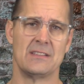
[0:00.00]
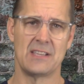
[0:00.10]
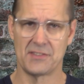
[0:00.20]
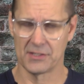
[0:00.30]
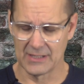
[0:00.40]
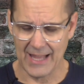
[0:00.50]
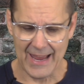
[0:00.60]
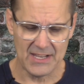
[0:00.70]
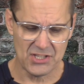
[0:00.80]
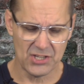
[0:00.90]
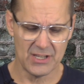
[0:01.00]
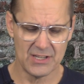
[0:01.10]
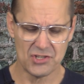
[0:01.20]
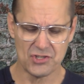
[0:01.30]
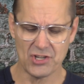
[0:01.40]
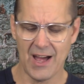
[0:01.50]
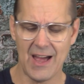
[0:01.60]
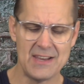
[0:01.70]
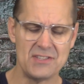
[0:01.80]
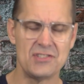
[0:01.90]
It says, "The light
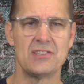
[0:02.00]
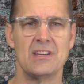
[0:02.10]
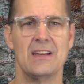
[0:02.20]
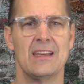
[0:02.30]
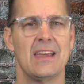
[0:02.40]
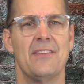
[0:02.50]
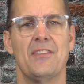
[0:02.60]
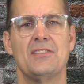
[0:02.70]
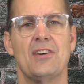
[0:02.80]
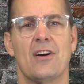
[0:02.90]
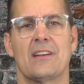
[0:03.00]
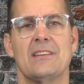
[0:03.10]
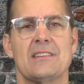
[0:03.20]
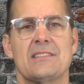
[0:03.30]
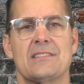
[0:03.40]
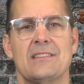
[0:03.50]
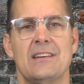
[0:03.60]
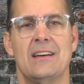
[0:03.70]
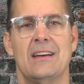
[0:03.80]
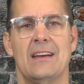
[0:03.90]
shines in the darkness,
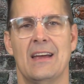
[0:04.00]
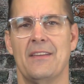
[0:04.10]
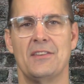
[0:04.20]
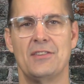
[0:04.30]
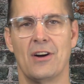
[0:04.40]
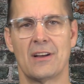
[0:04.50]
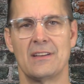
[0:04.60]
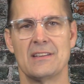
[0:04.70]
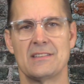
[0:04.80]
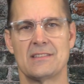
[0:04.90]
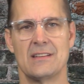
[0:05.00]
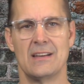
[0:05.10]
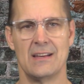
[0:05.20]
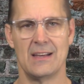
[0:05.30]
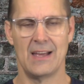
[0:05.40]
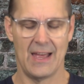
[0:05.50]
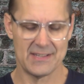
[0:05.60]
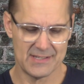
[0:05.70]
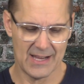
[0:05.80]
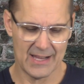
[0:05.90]
and the darkness
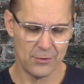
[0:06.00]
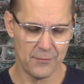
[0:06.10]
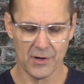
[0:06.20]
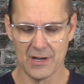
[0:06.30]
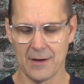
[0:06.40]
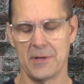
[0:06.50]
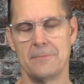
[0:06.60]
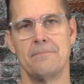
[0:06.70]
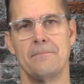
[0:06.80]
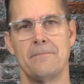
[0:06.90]
has not overcome it."